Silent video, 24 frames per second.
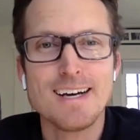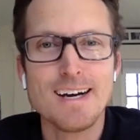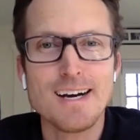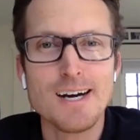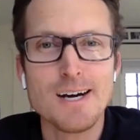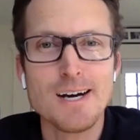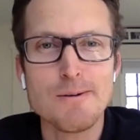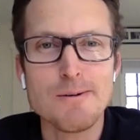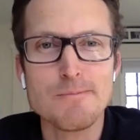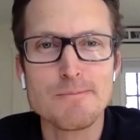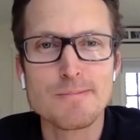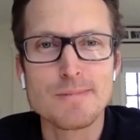
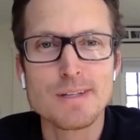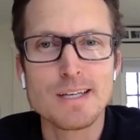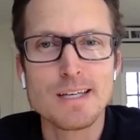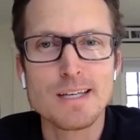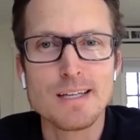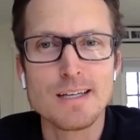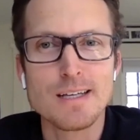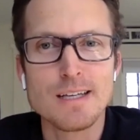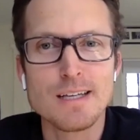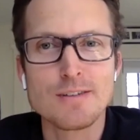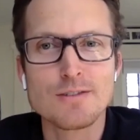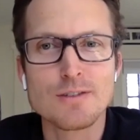um,
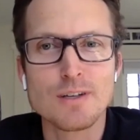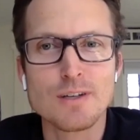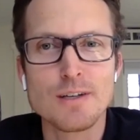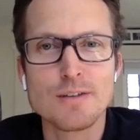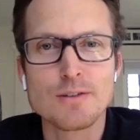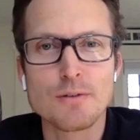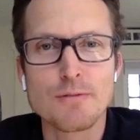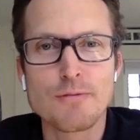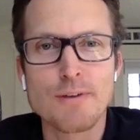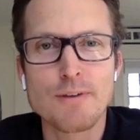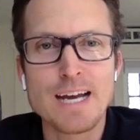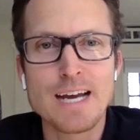is a,
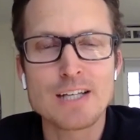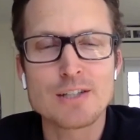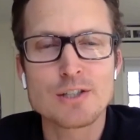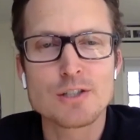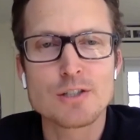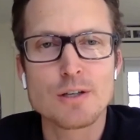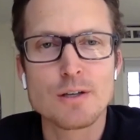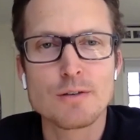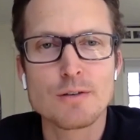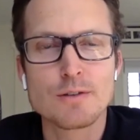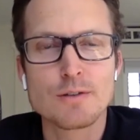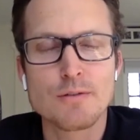is a, fast,
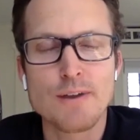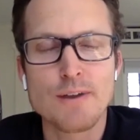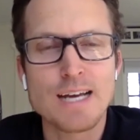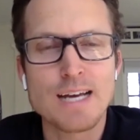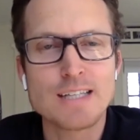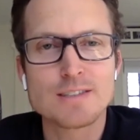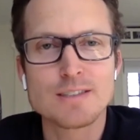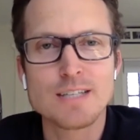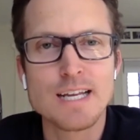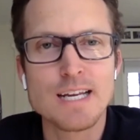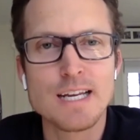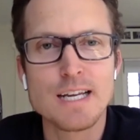is a
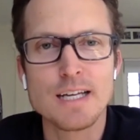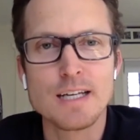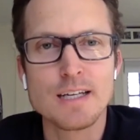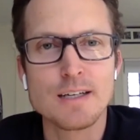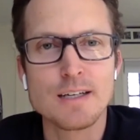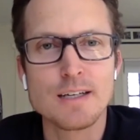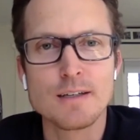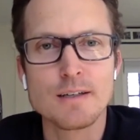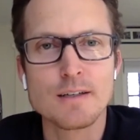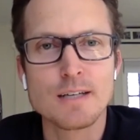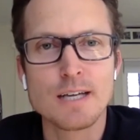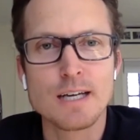
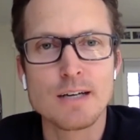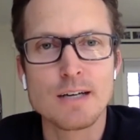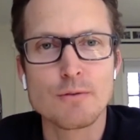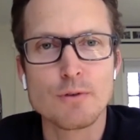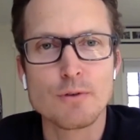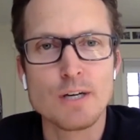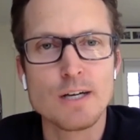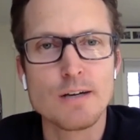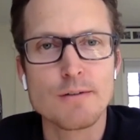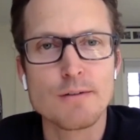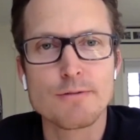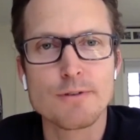fascinating kind of
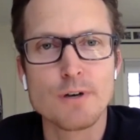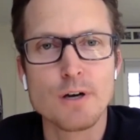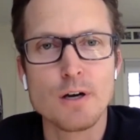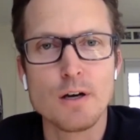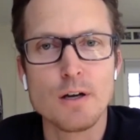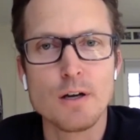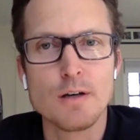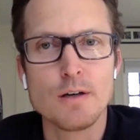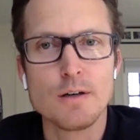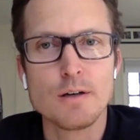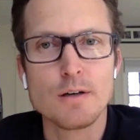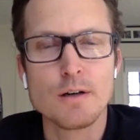riff
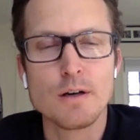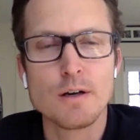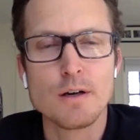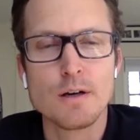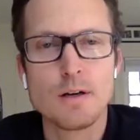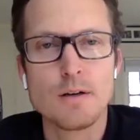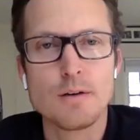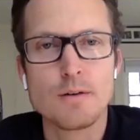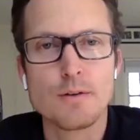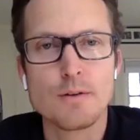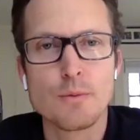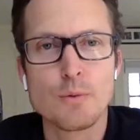on,
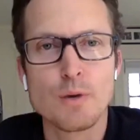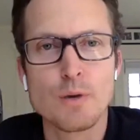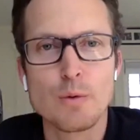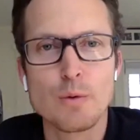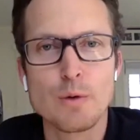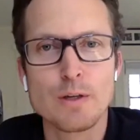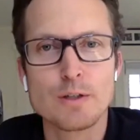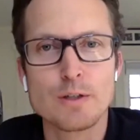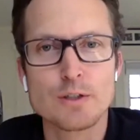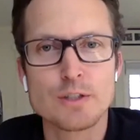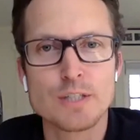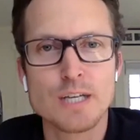on the way
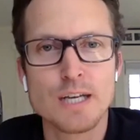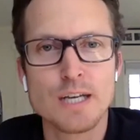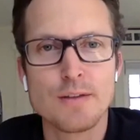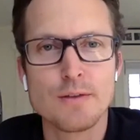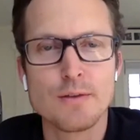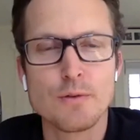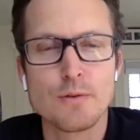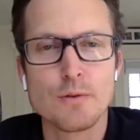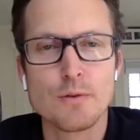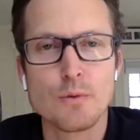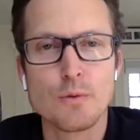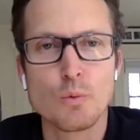we understand
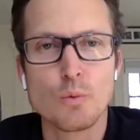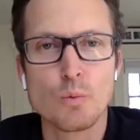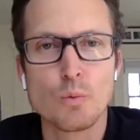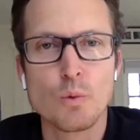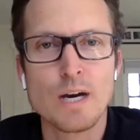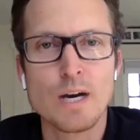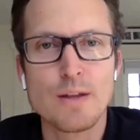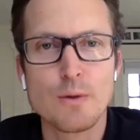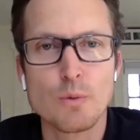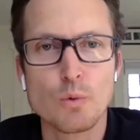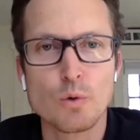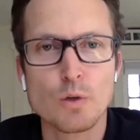
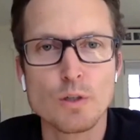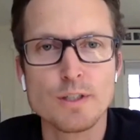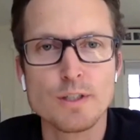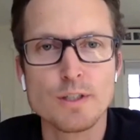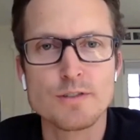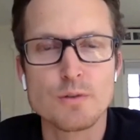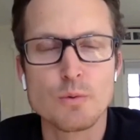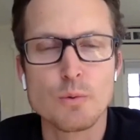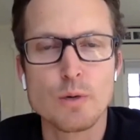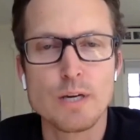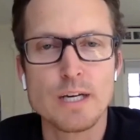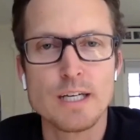why the world
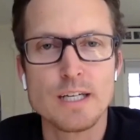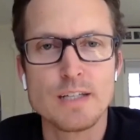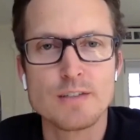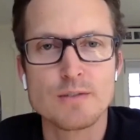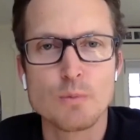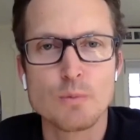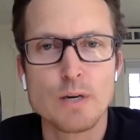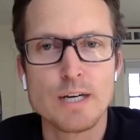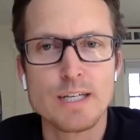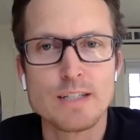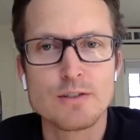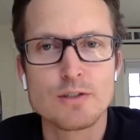is the way it is,
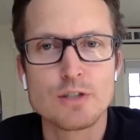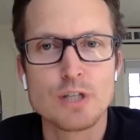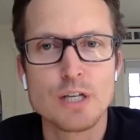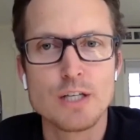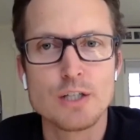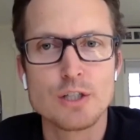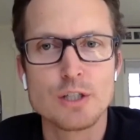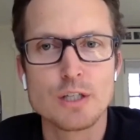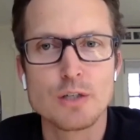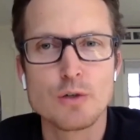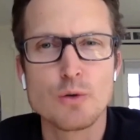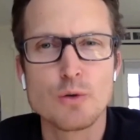and why it's
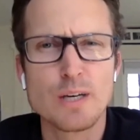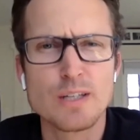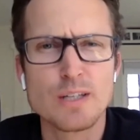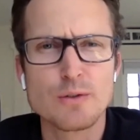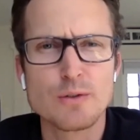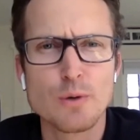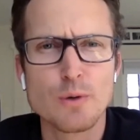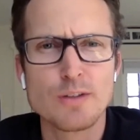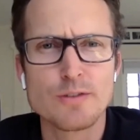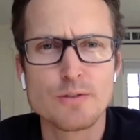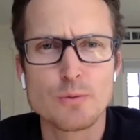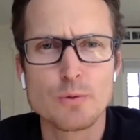changing, who has,
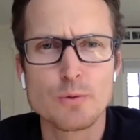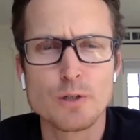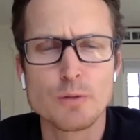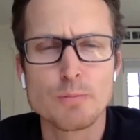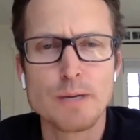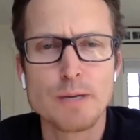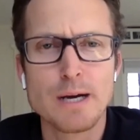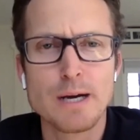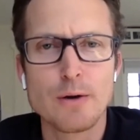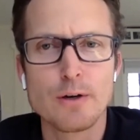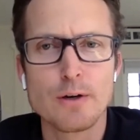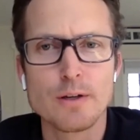who has the real
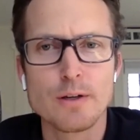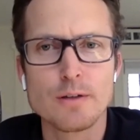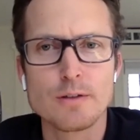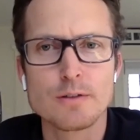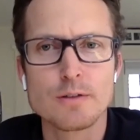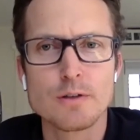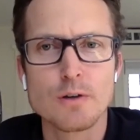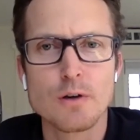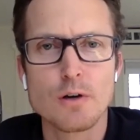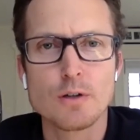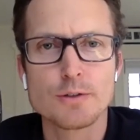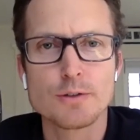power to,
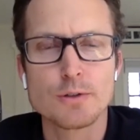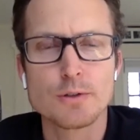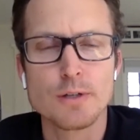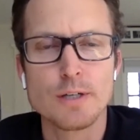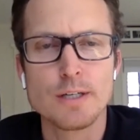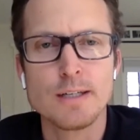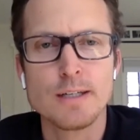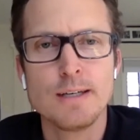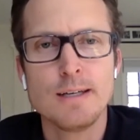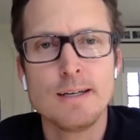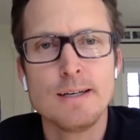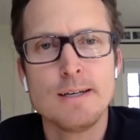to alter
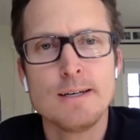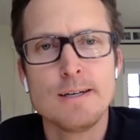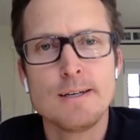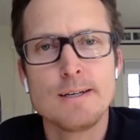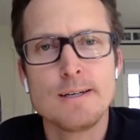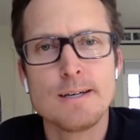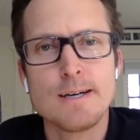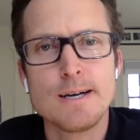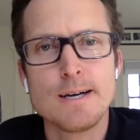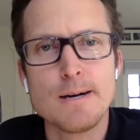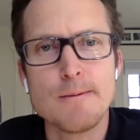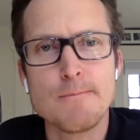
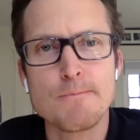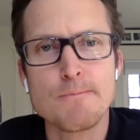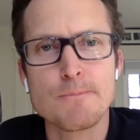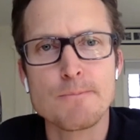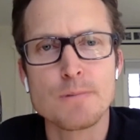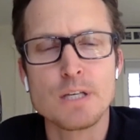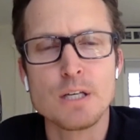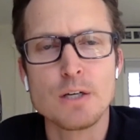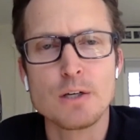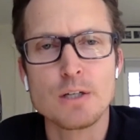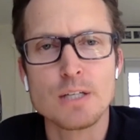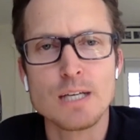it. Um,
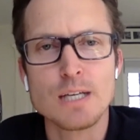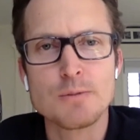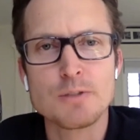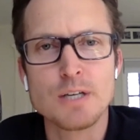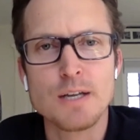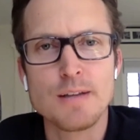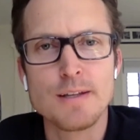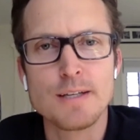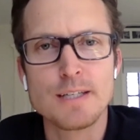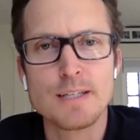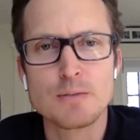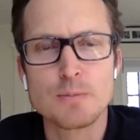you know,
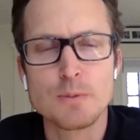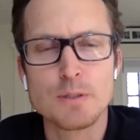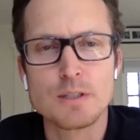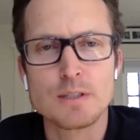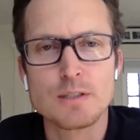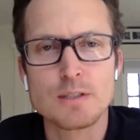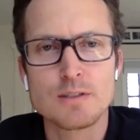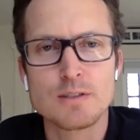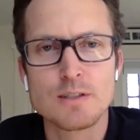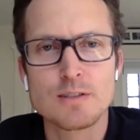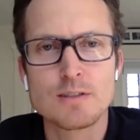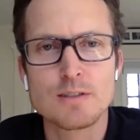Gibson, I think, has been
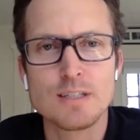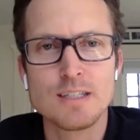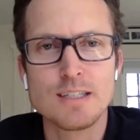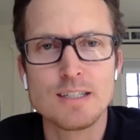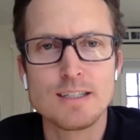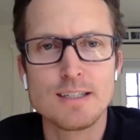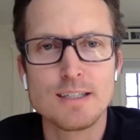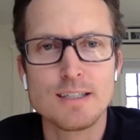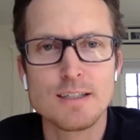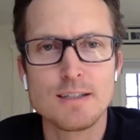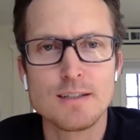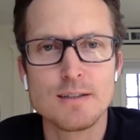
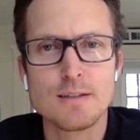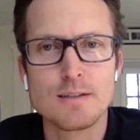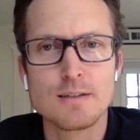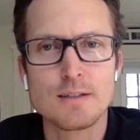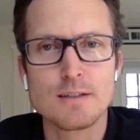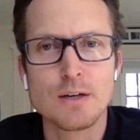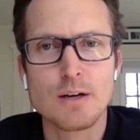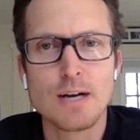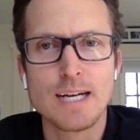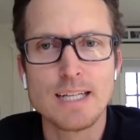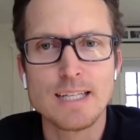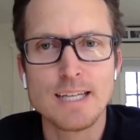consistent in,
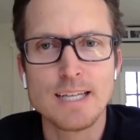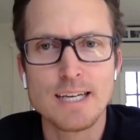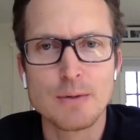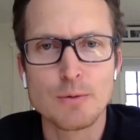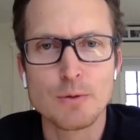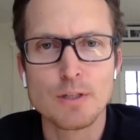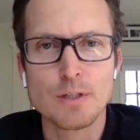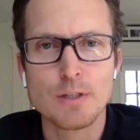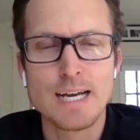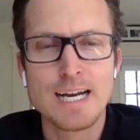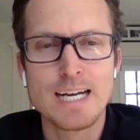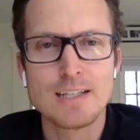you know, highlighting
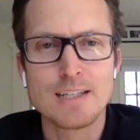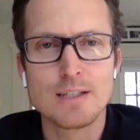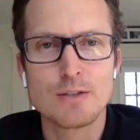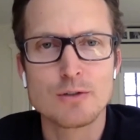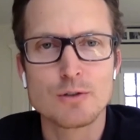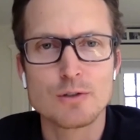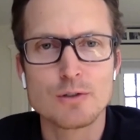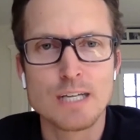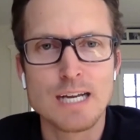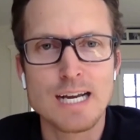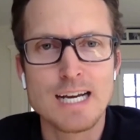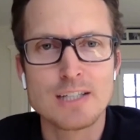really
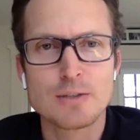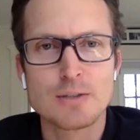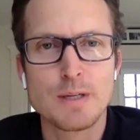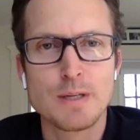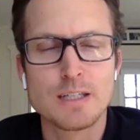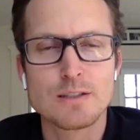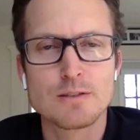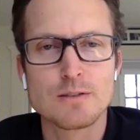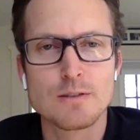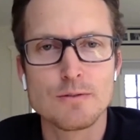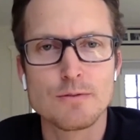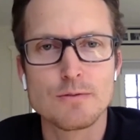interesting
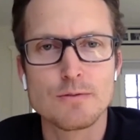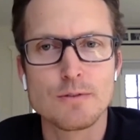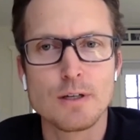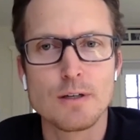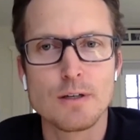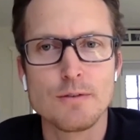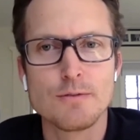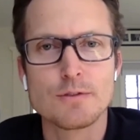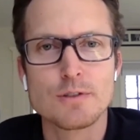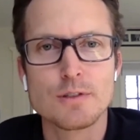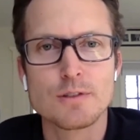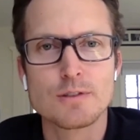aspects of, of